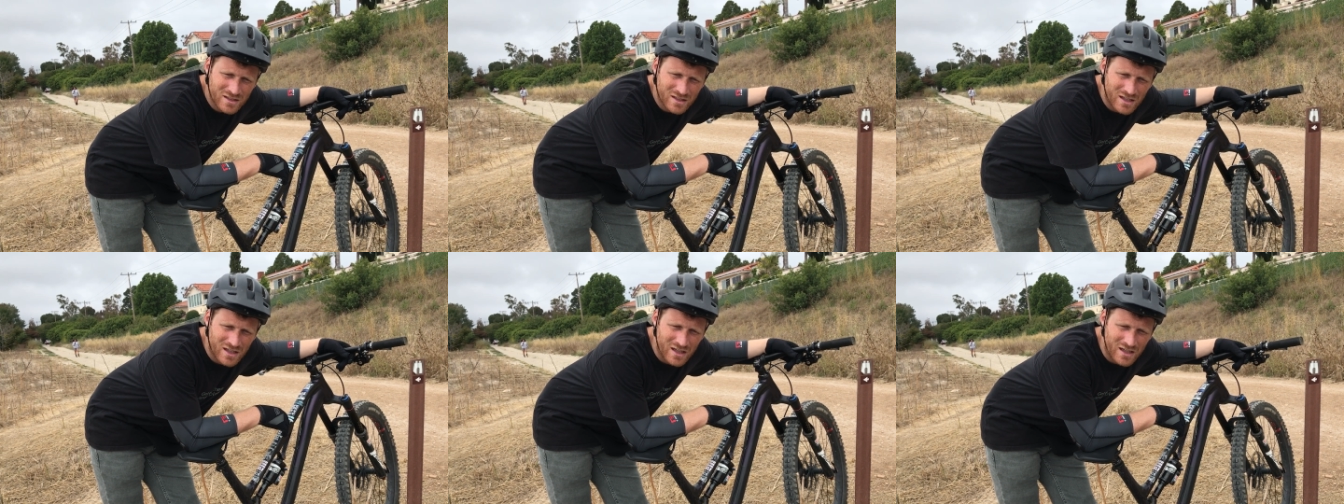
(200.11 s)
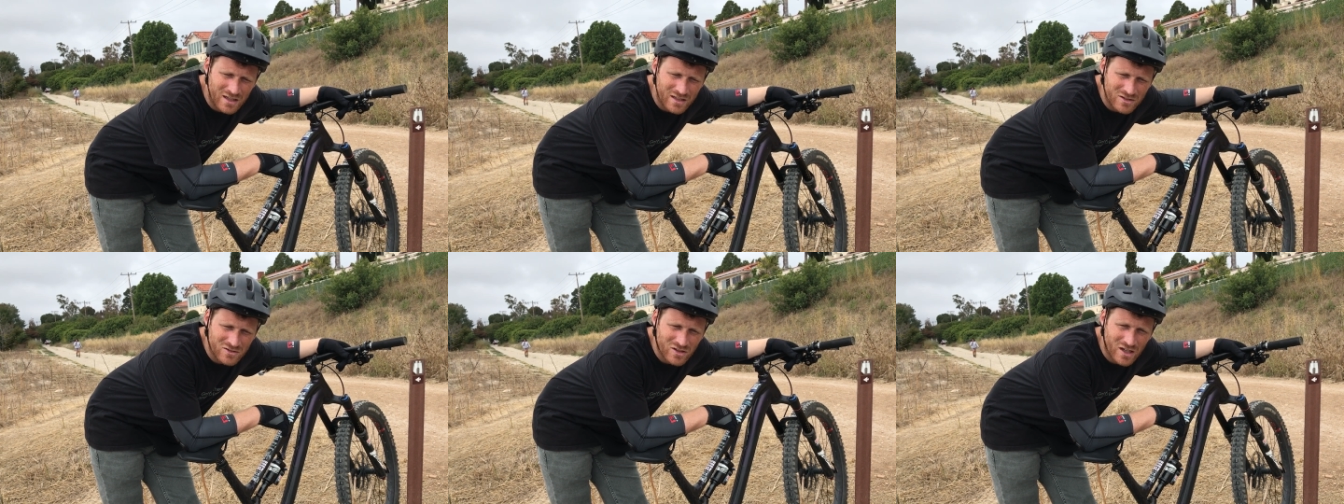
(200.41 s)

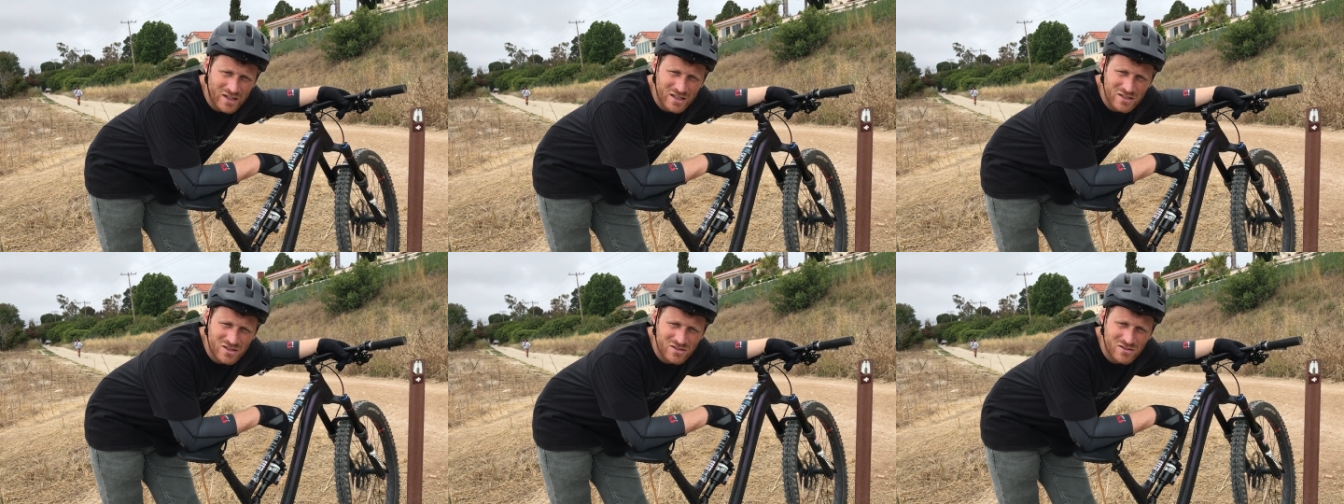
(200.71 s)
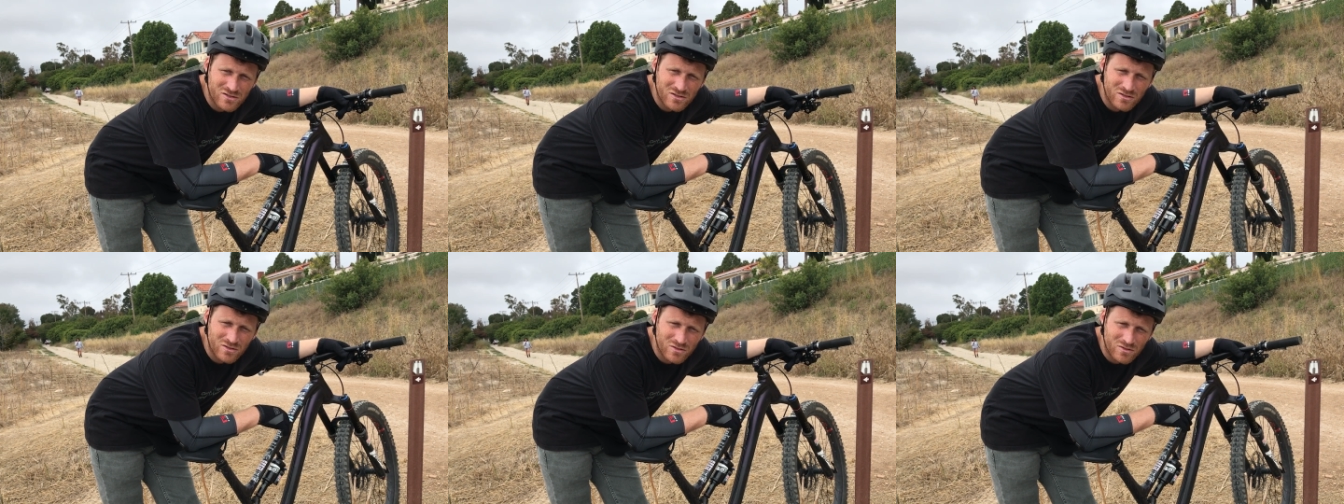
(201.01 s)
and try to
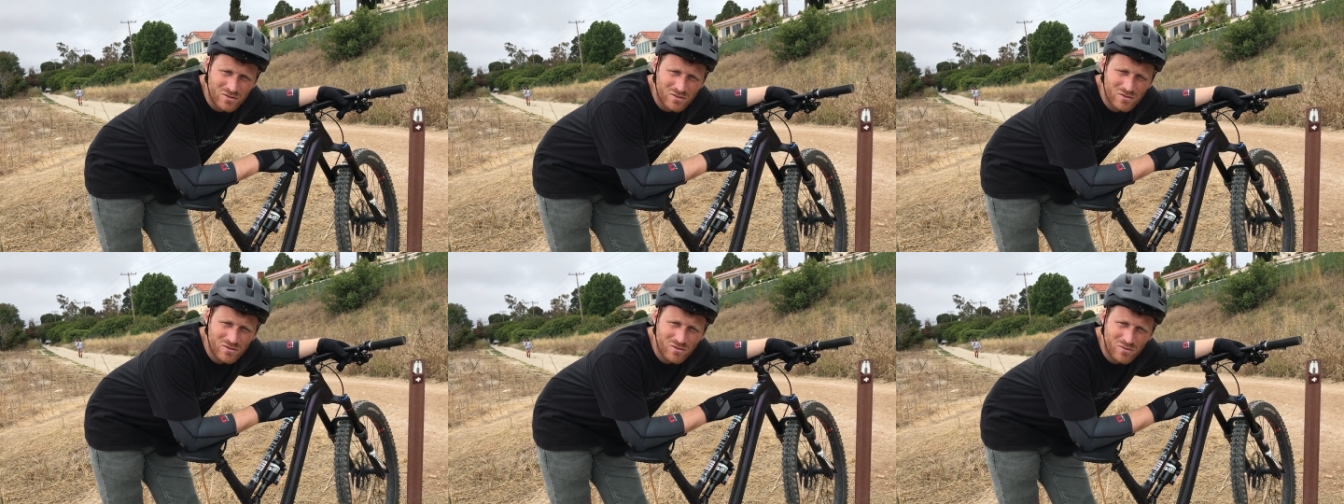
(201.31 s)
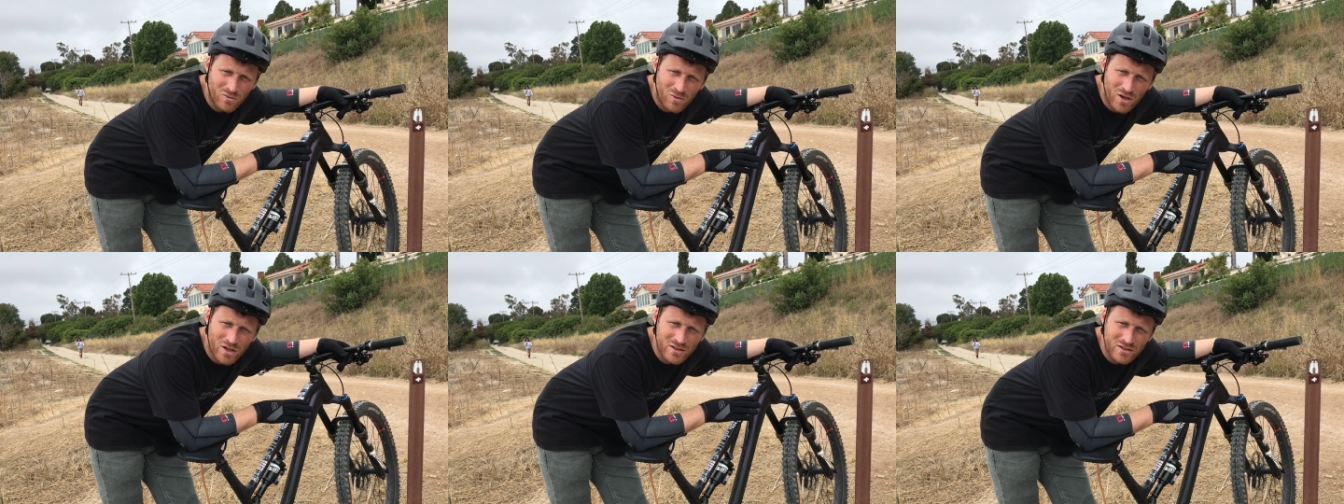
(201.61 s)
just do
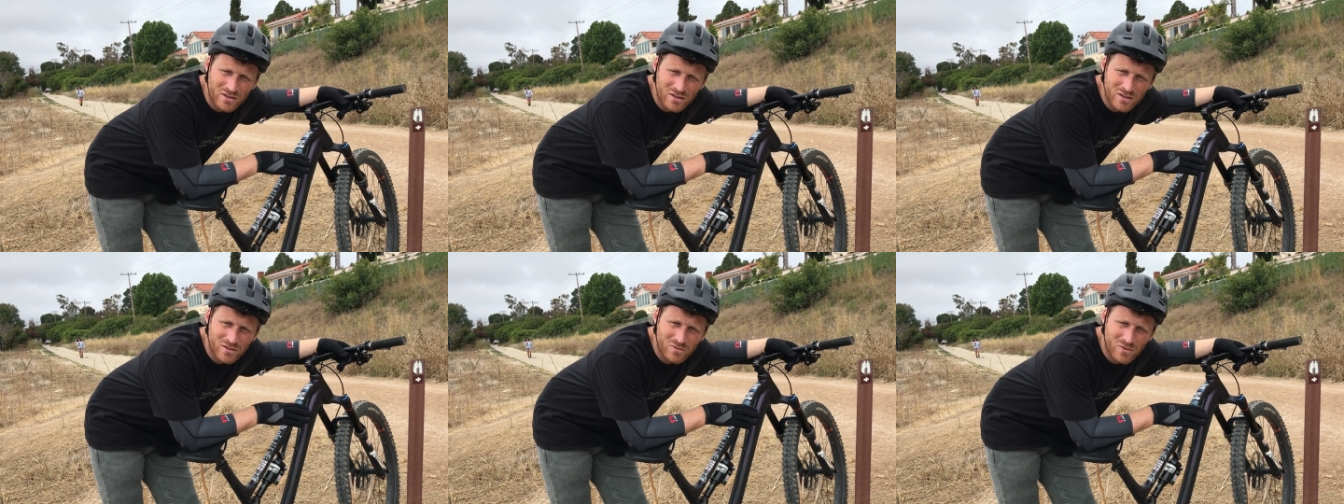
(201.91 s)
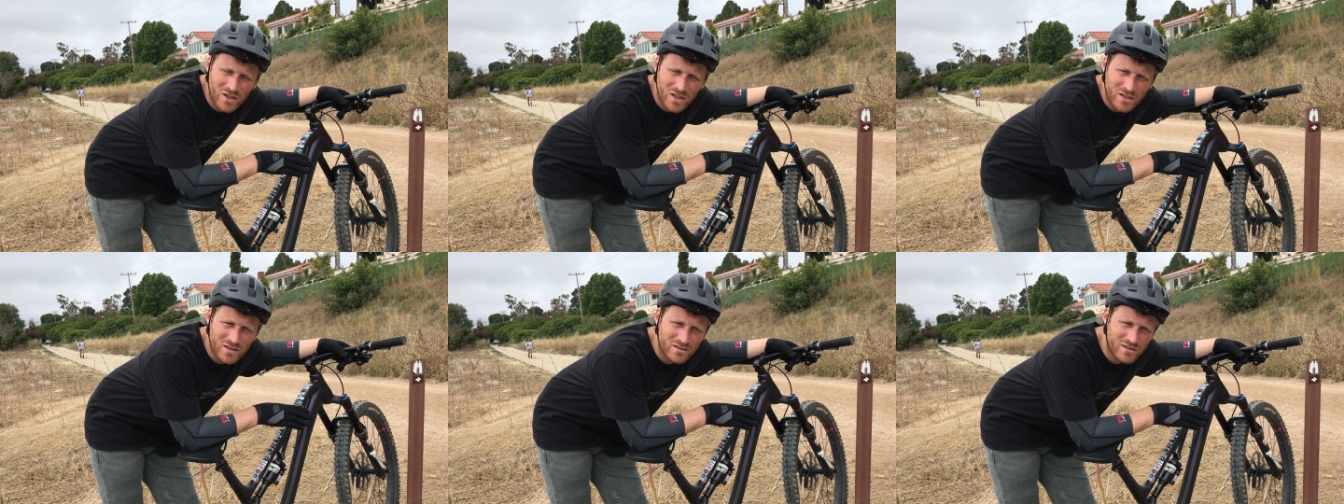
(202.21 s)
one good
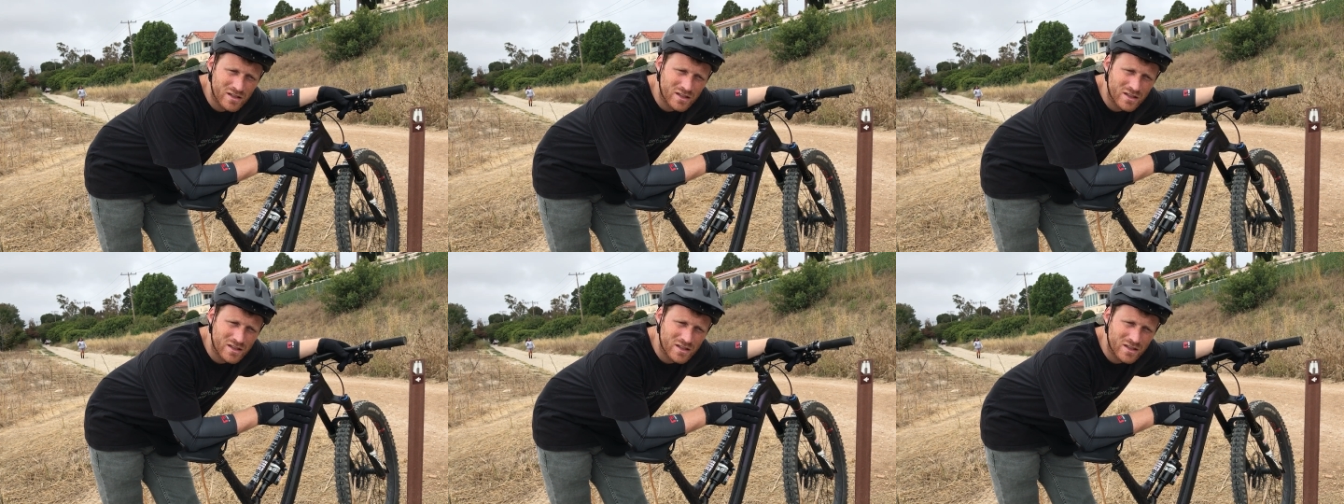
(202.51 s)
one.